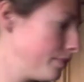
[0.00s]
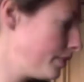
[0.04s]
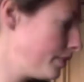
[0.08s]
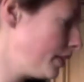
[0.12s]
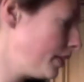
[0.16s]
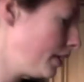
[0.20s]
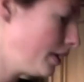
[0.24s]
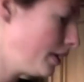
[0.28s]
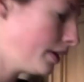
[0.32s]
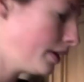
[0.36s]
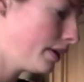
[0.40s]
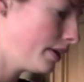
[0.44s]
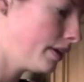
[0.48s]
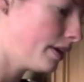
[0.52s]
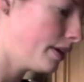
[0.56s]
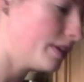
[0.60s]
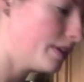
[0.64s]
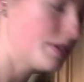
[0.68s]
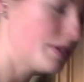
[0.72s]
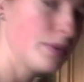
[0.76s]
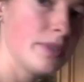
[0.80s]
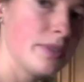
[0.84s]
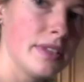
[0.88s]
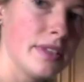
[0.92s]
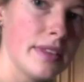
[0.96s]
that's
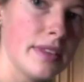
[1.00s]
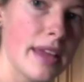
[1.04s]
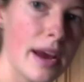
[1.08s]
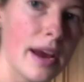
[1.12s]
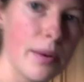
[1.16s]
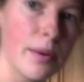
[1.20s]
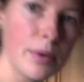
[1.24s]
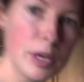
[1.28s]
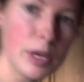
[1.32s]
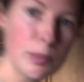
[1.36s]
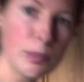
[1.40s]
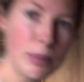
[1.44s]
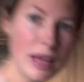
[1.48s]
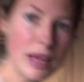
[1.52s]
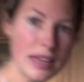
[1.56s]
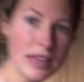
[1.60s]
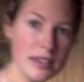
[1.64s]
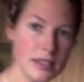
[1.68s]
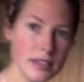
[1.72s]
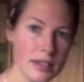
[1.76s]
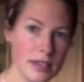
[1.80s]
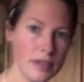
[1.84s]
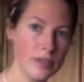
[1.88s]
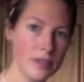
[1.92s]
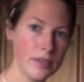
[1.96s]
all in there. I'm going to
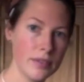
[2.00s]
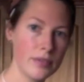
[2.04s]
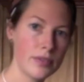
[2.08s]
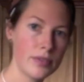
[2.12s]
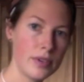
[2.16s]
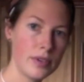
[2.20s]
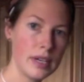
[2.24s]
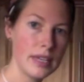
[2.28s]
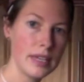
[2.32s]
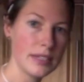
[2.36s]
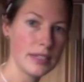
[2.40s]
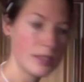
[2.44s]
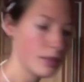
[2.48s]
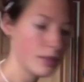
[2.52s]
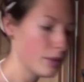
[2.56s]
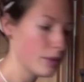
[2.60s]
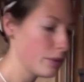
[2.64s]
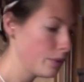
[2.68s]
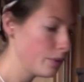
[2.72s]
blend it for a little